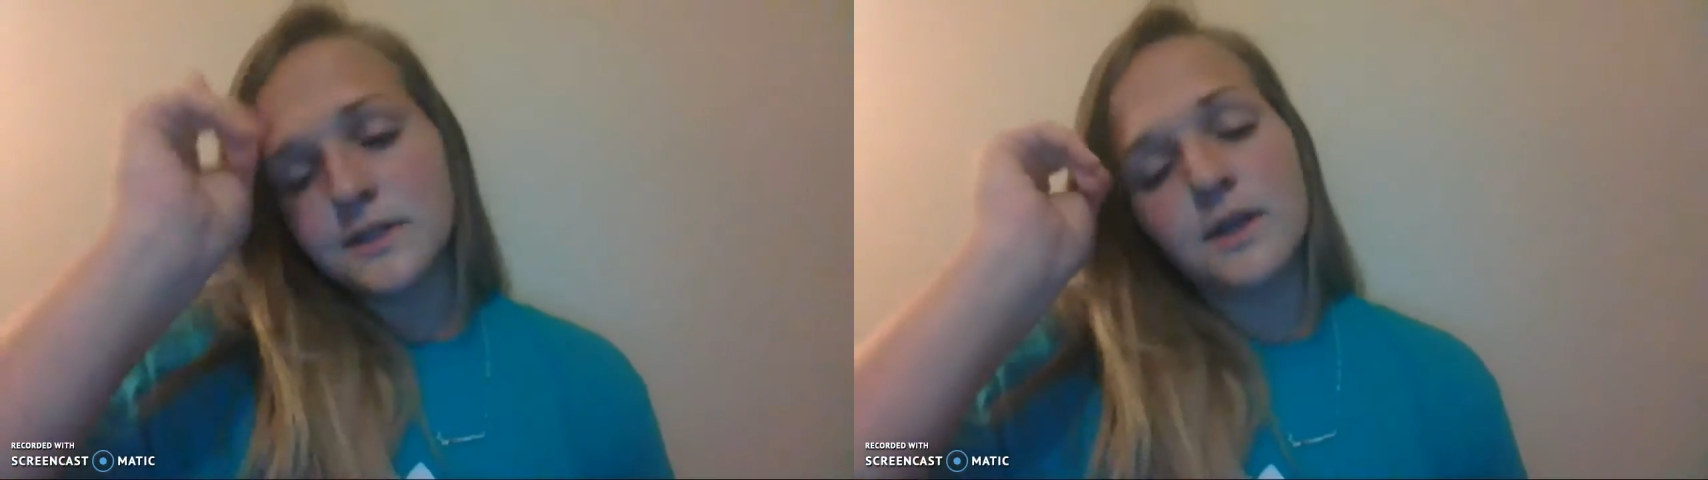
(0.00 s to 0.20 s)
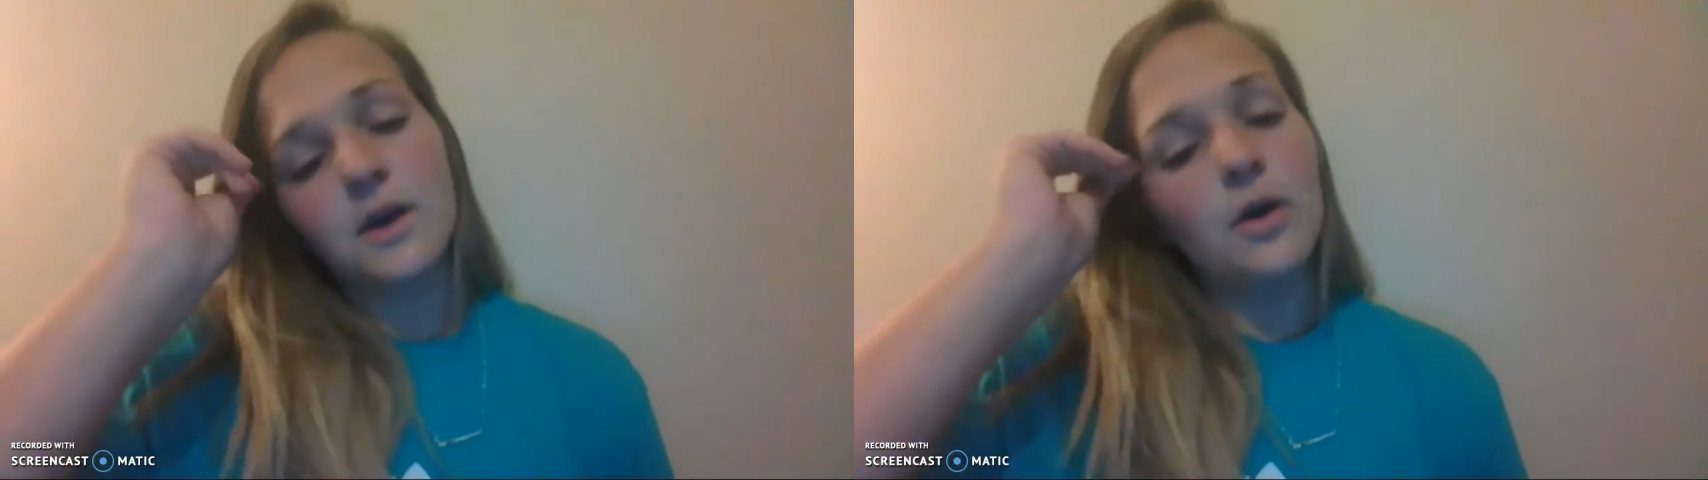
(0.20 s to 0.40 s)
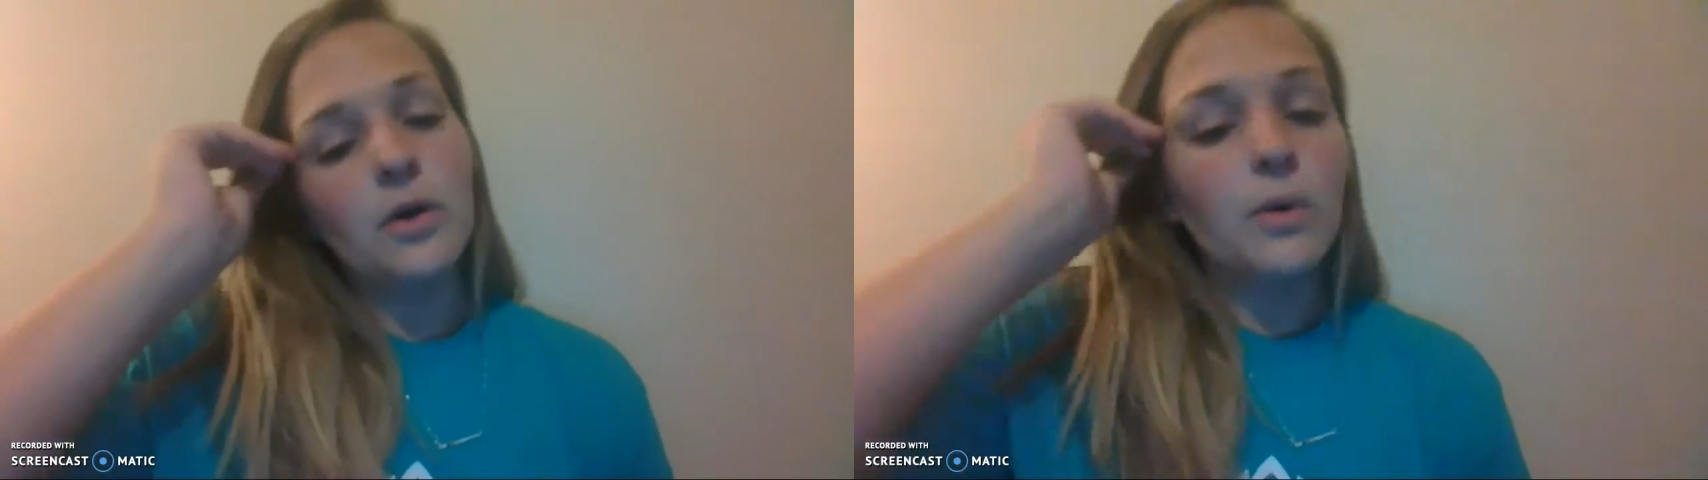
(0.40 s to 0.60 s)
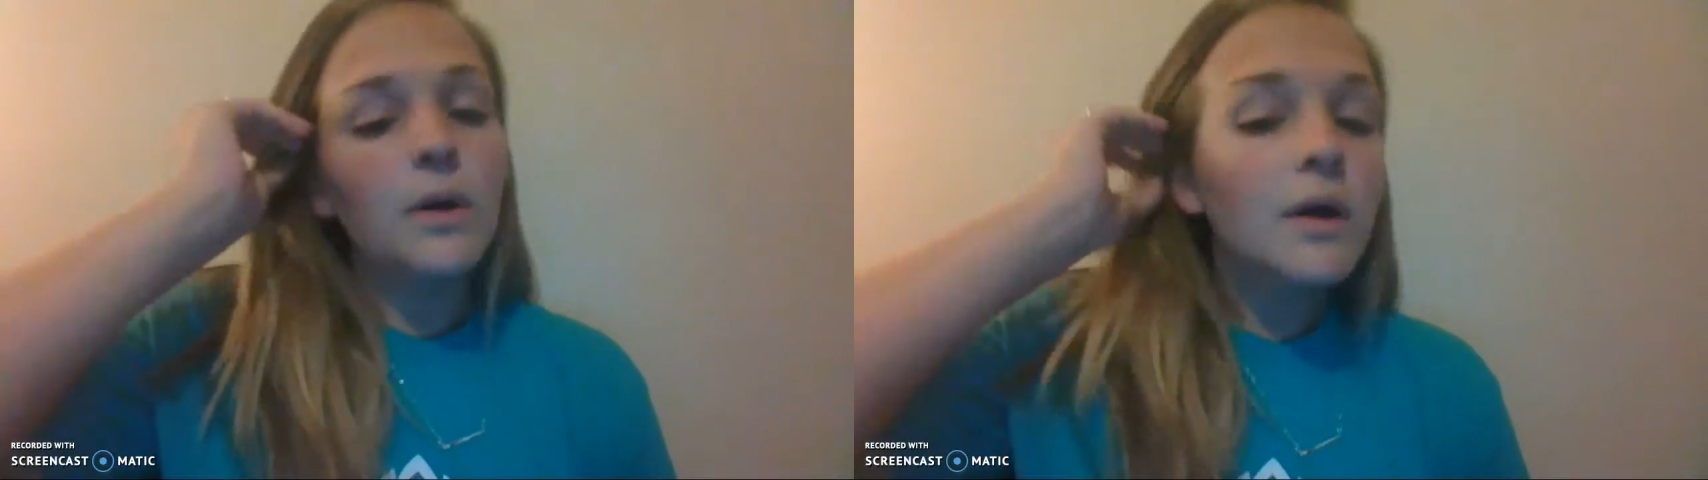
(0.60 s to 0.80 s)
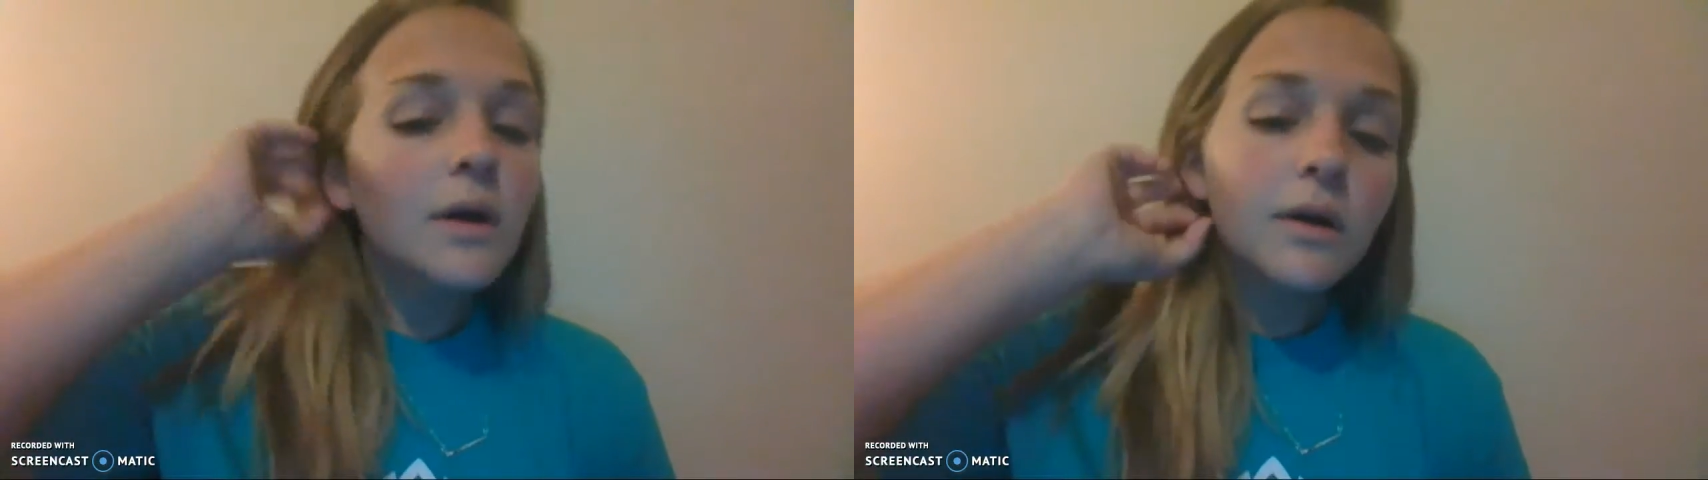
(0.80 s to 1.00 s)
So
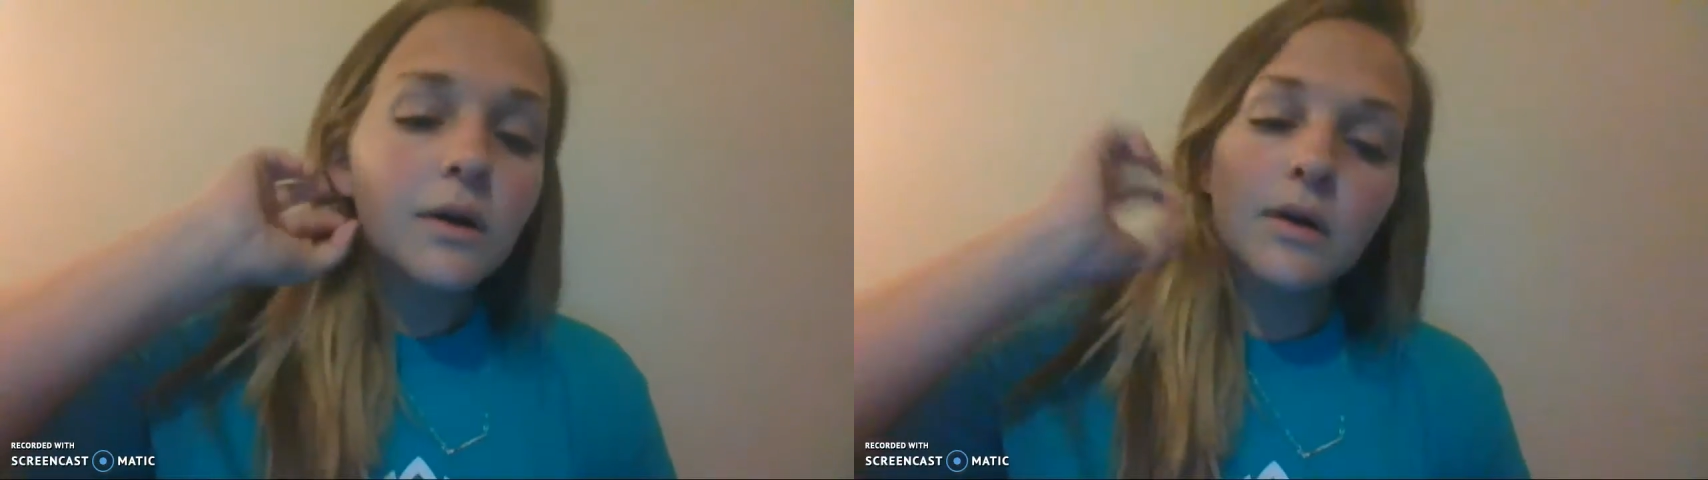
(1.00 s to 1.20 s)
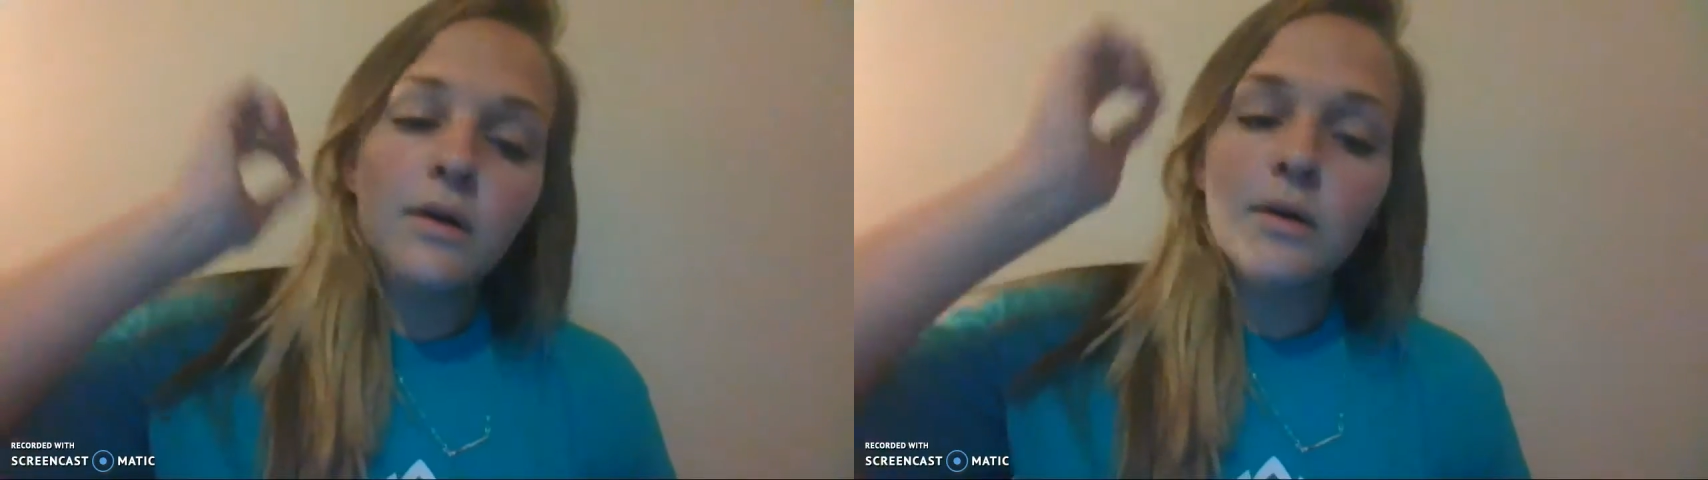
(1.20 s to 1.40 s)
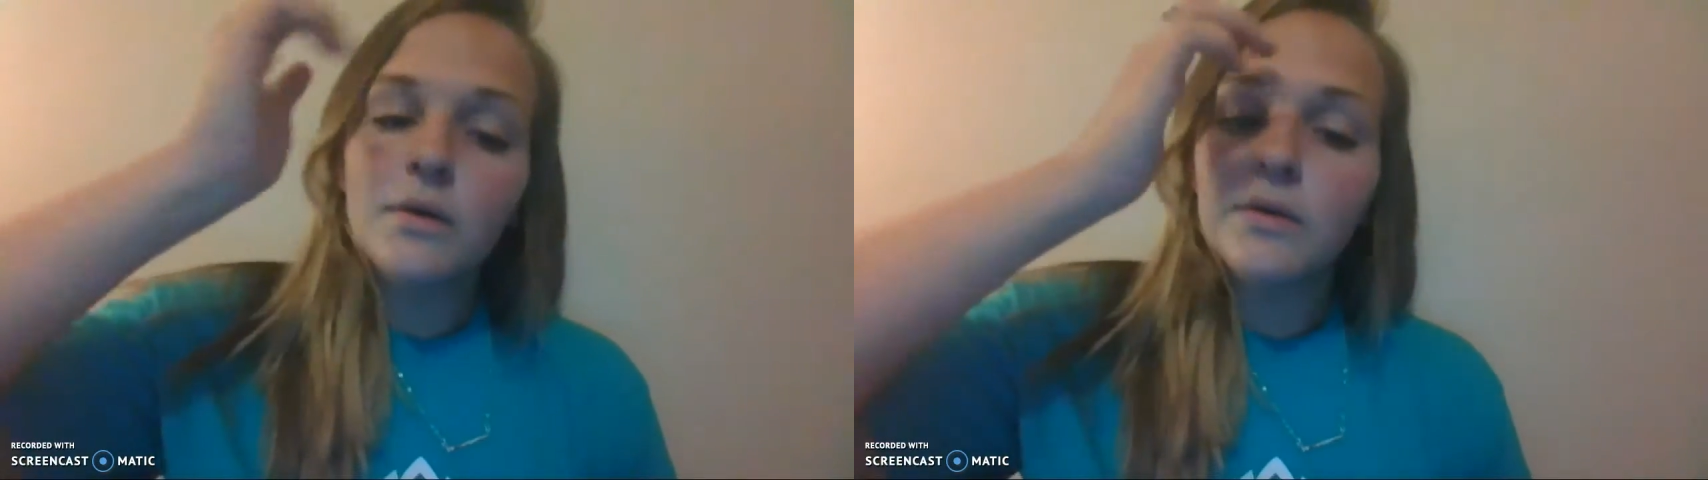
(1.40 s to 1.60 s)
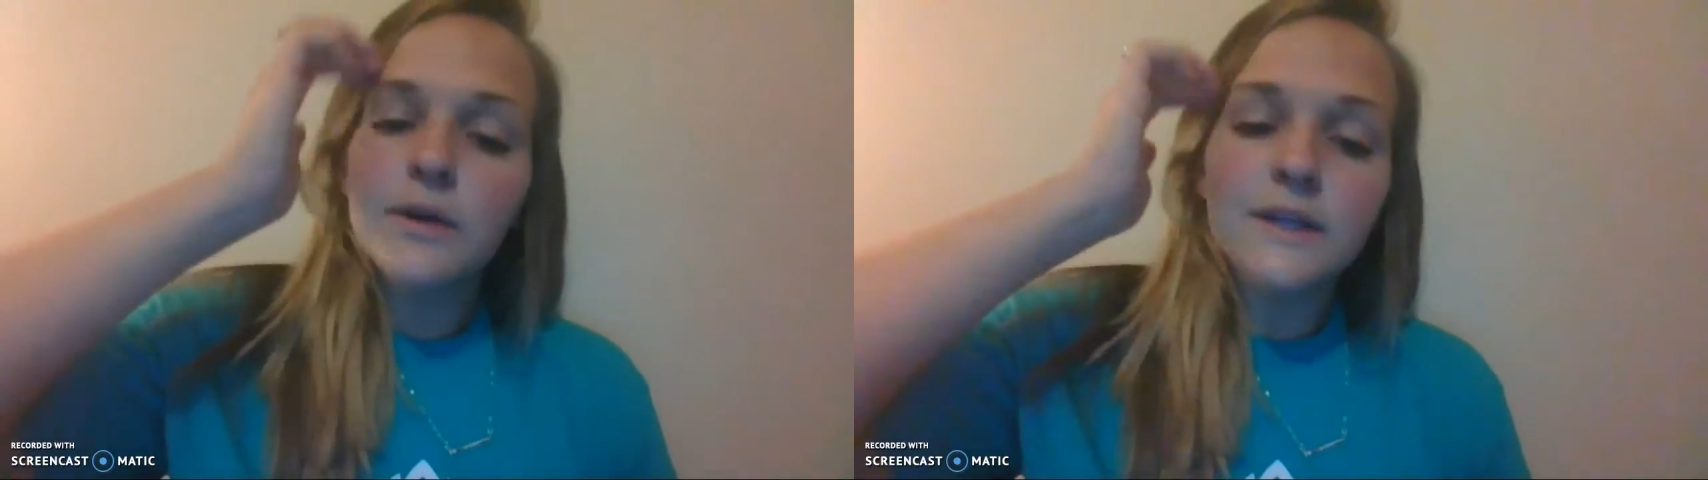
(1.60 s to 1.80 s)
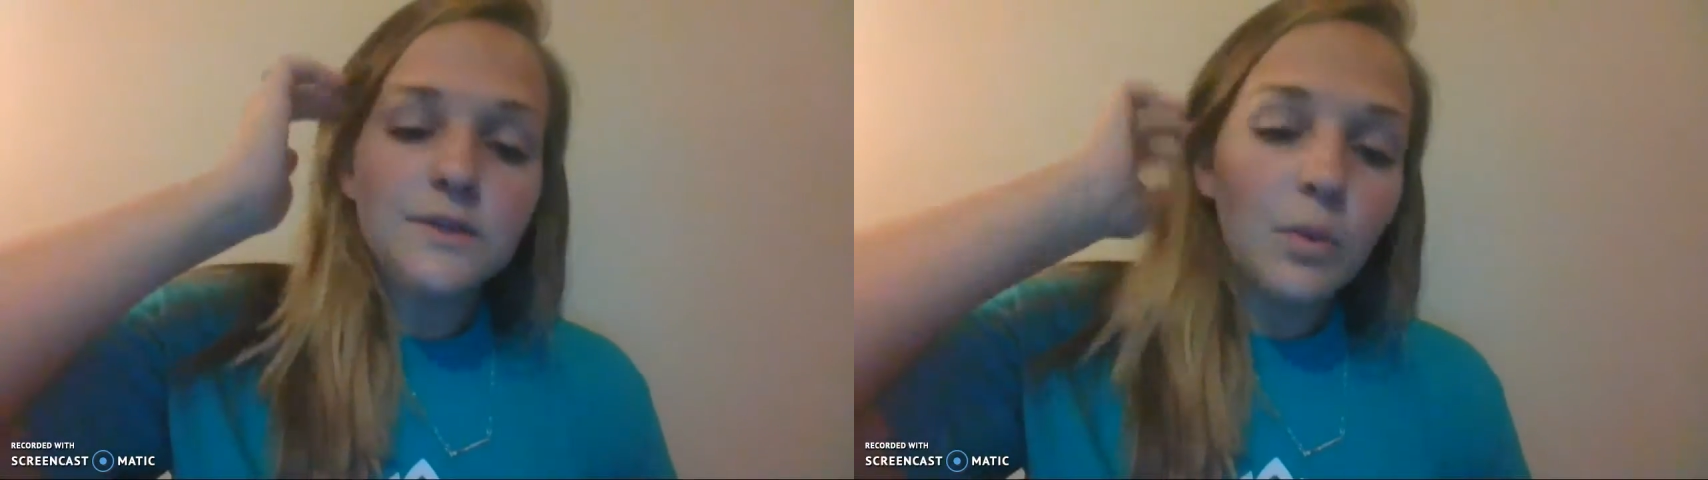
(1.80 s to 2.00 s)
it's